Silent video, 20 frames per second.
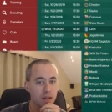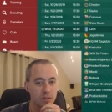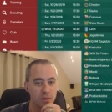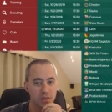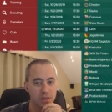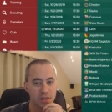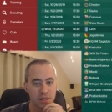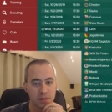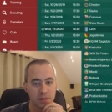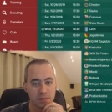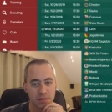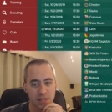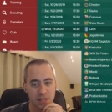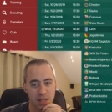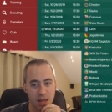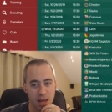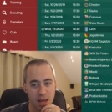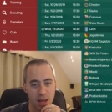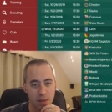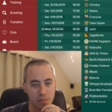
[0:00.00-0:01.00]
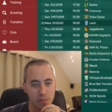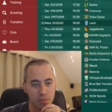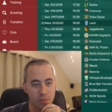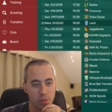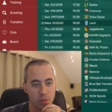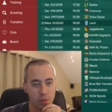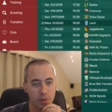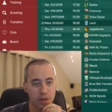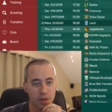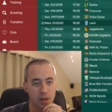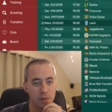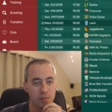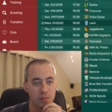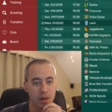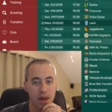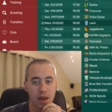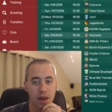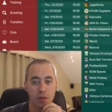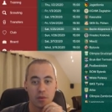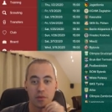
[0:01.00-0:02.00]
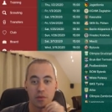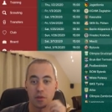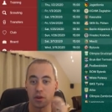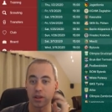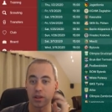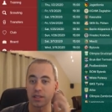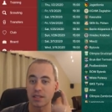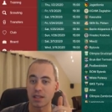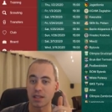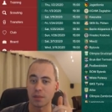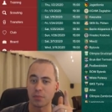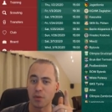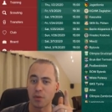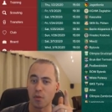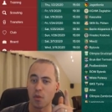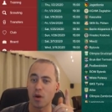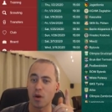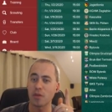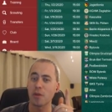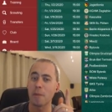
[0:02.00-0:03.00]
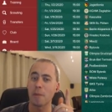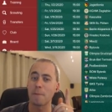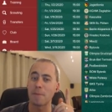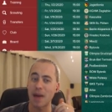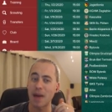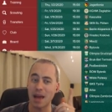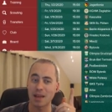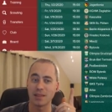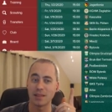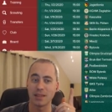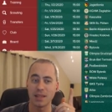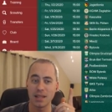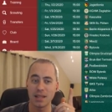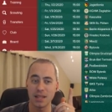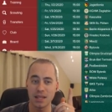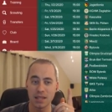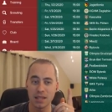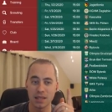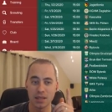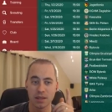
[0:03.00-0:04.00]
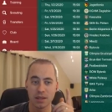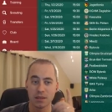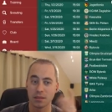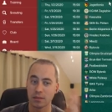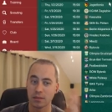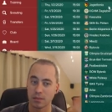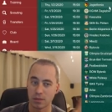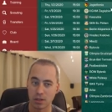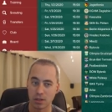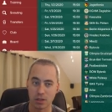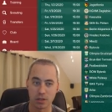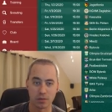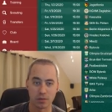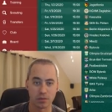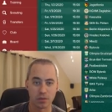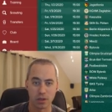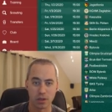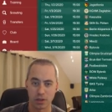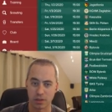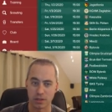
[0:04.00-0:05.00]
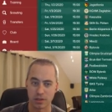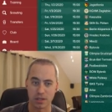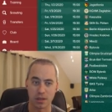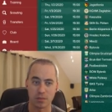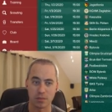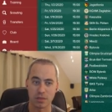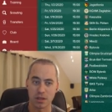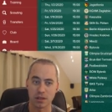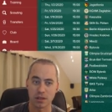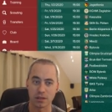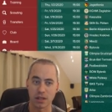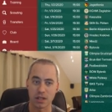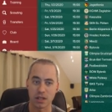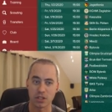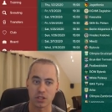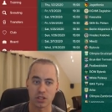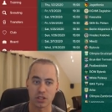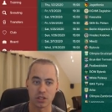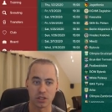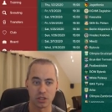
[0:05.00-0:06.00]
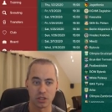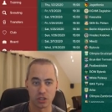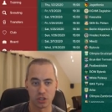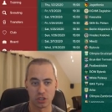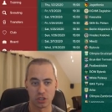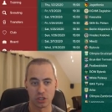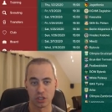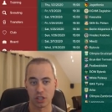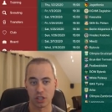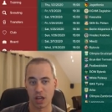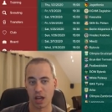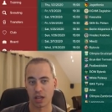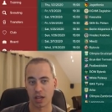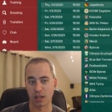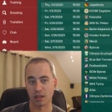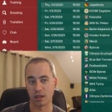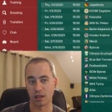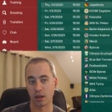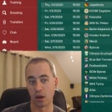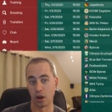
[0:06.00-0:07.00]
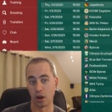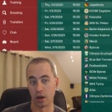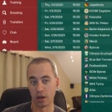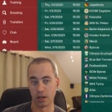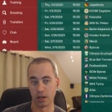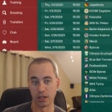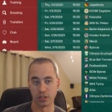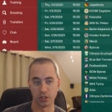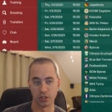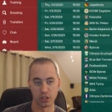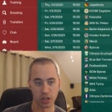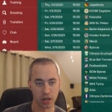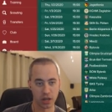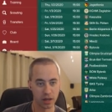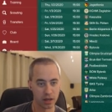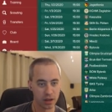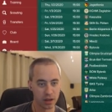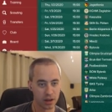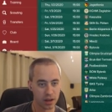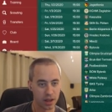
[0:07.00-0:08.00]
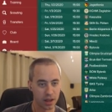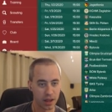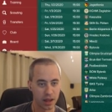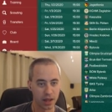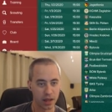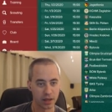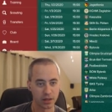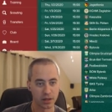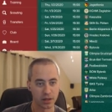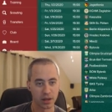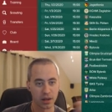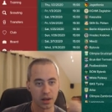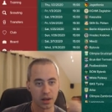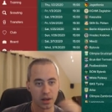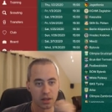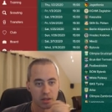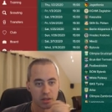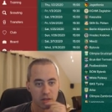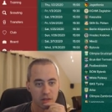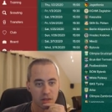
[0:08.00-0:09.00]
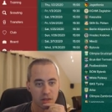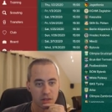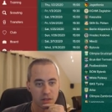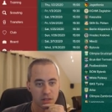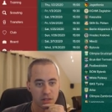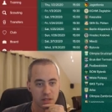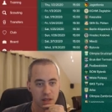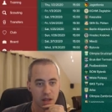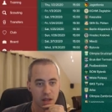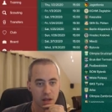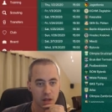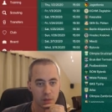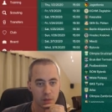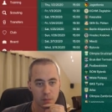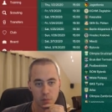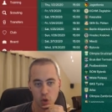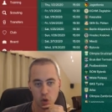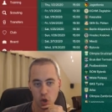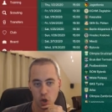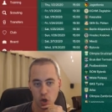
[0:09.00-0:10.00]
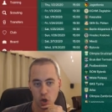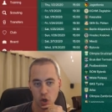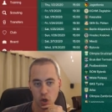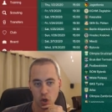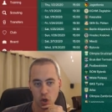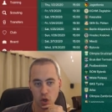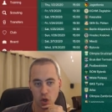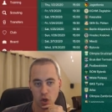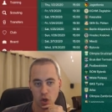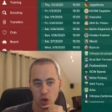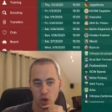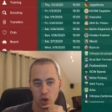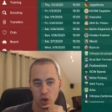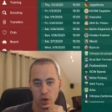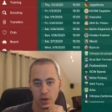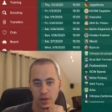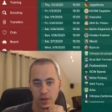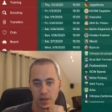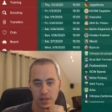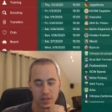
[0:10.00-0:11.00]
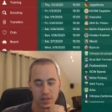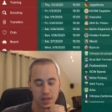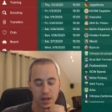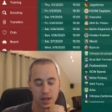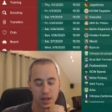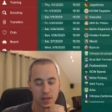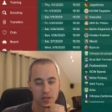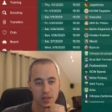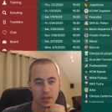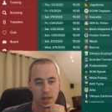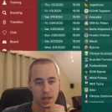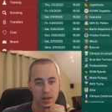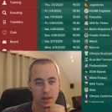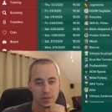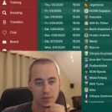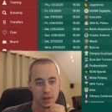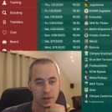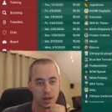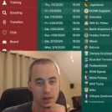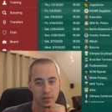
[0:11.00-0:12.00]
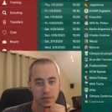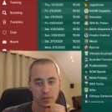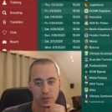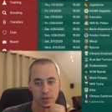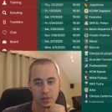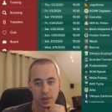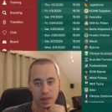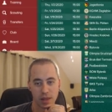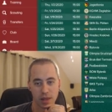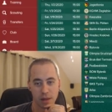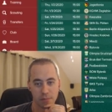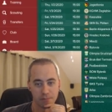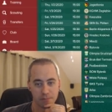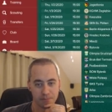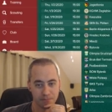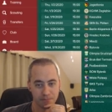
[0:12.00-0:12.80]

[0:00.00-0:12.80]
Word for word: me some time. When we come back, we've already set up the Welcome Back League. You can look at the teams there. Lech Jagiellonia and Zagłębie. That's not how you say it. I'll have to look that up.